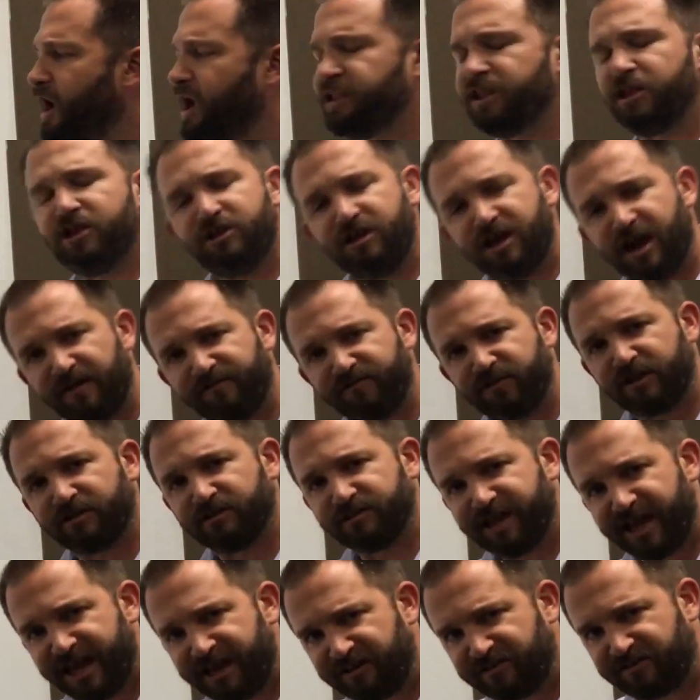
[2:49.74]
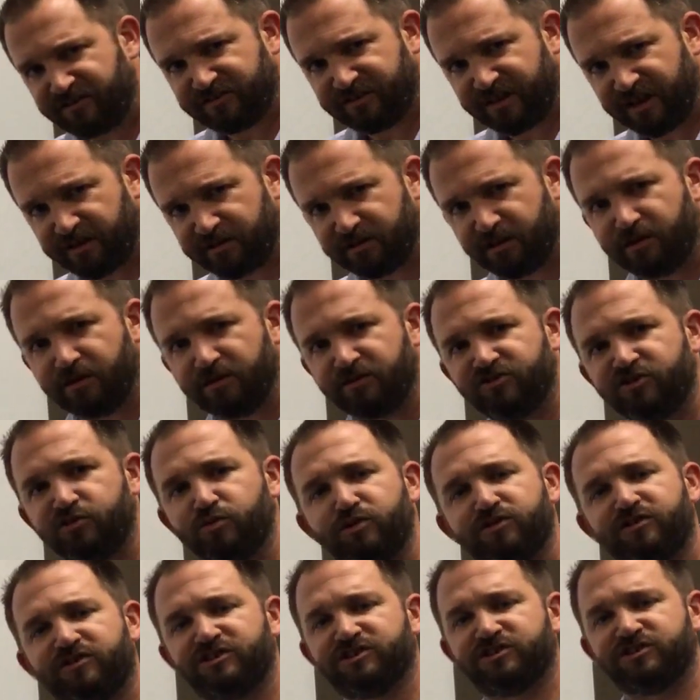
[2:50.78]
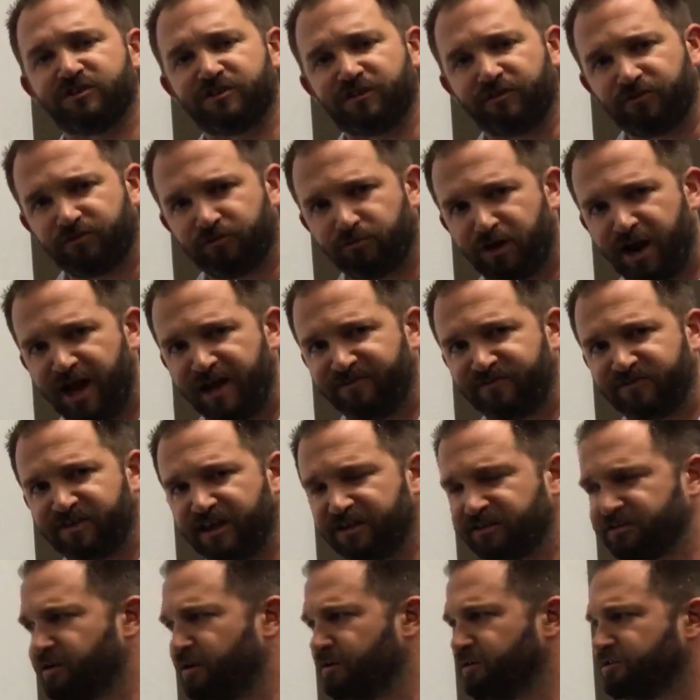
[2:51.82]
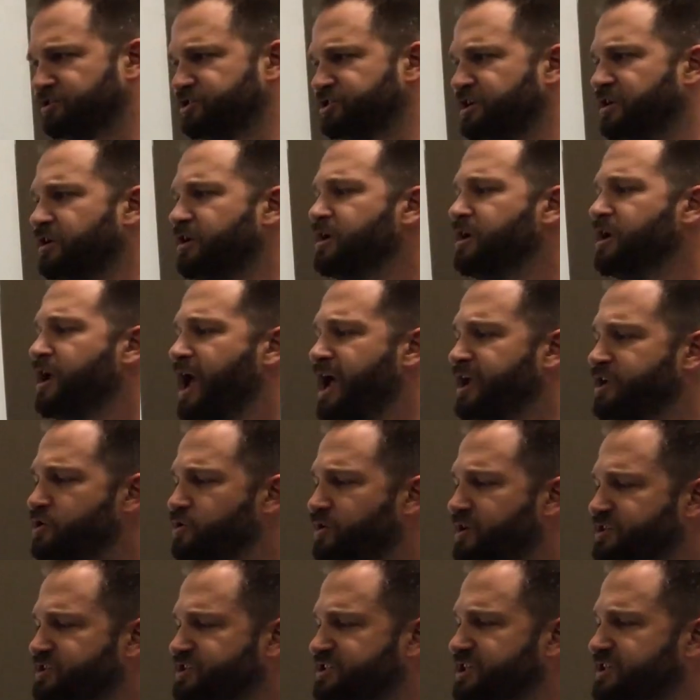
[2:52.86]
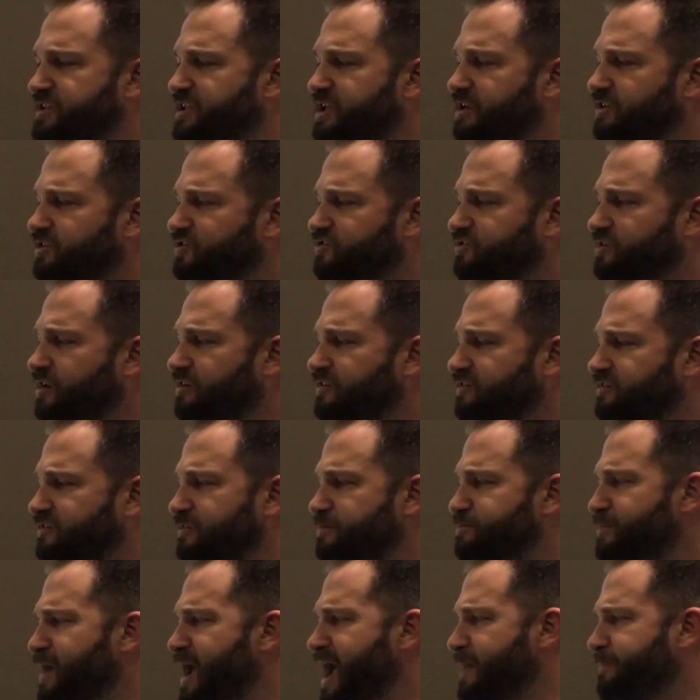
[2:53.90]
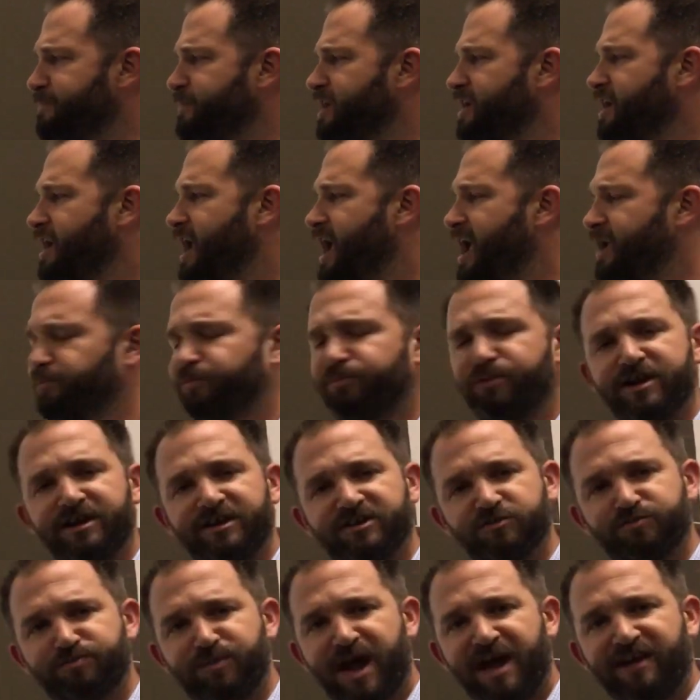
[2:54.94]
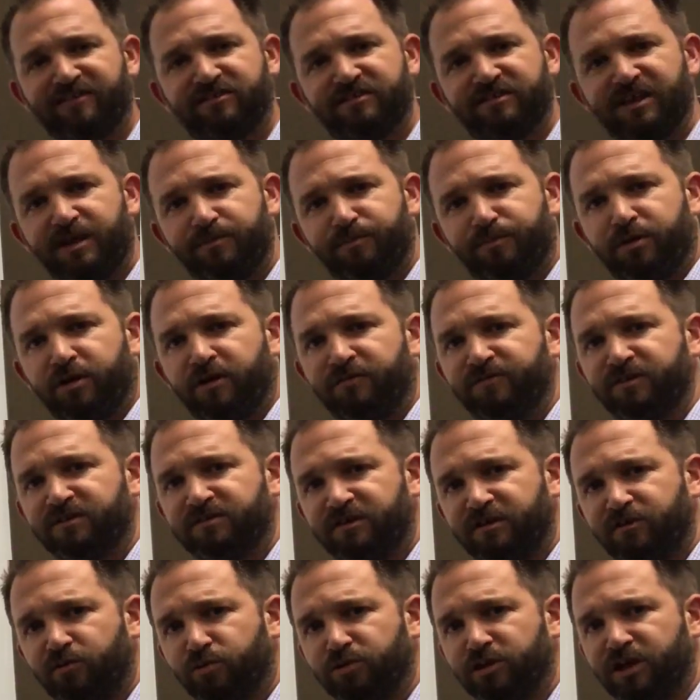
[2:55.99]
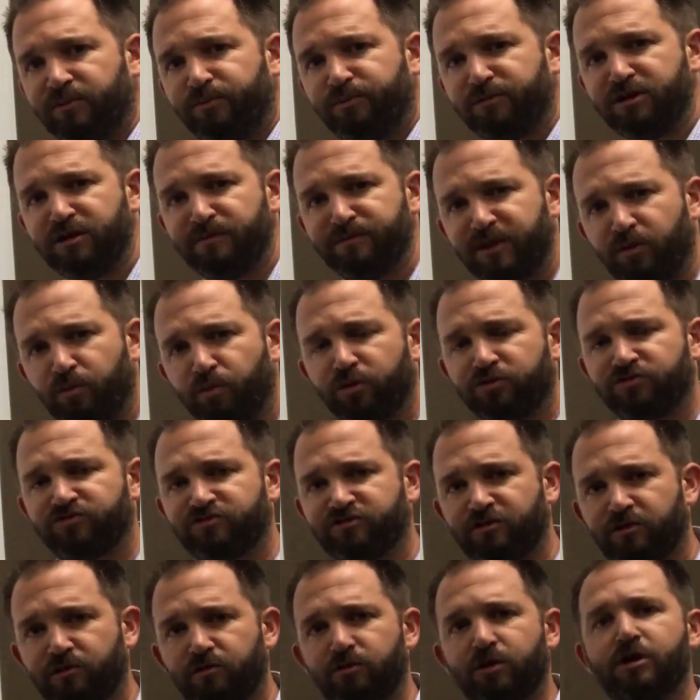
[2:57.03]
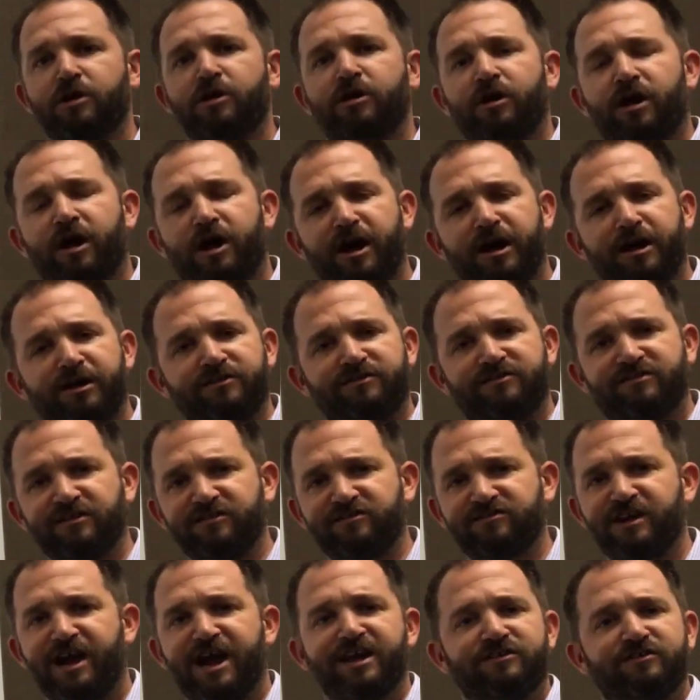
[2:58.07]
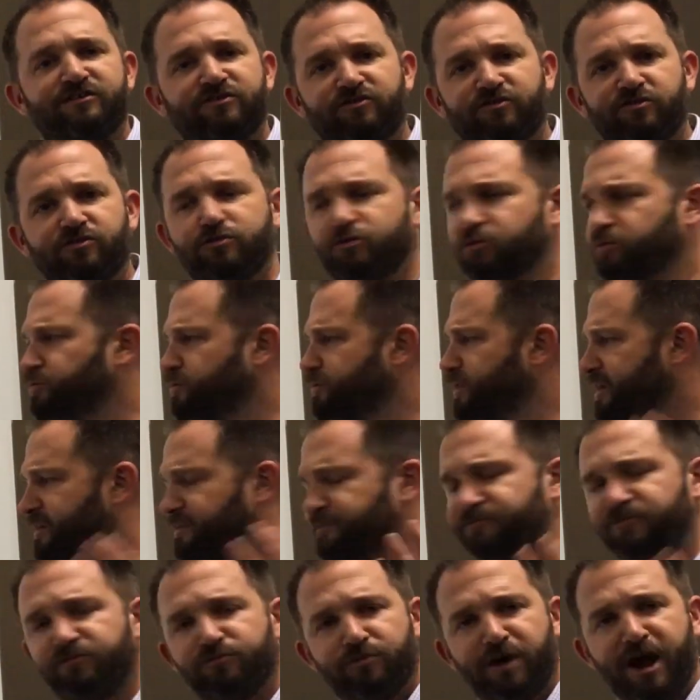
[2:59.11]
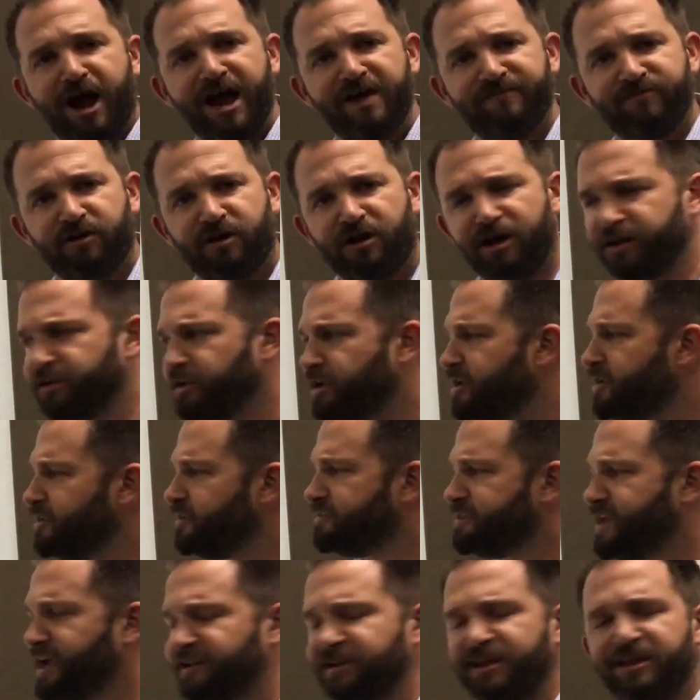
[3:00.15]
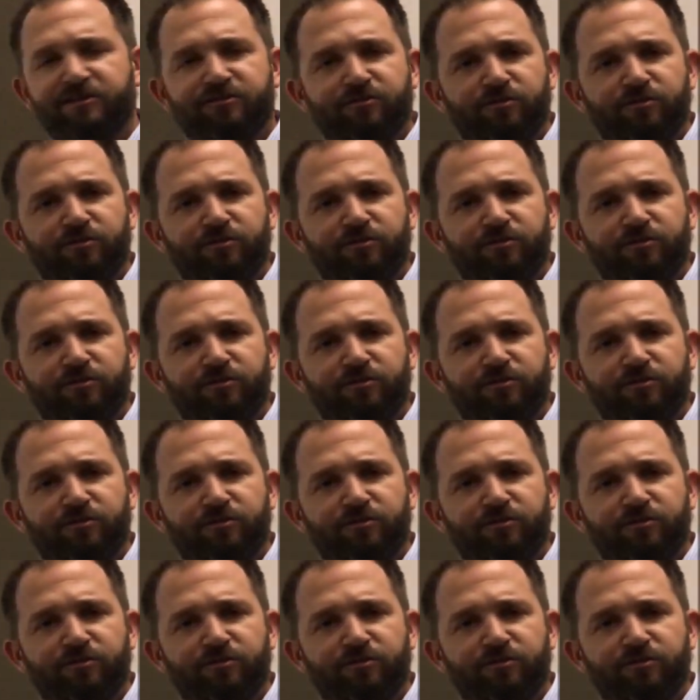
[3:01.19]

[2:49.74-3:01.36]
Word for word: And then you have the latest technology, which is the Thrive technology, and you can see that it starts to map and bring us back to that perfect equilibrium that we're so uh, designed to uh, thrive on, that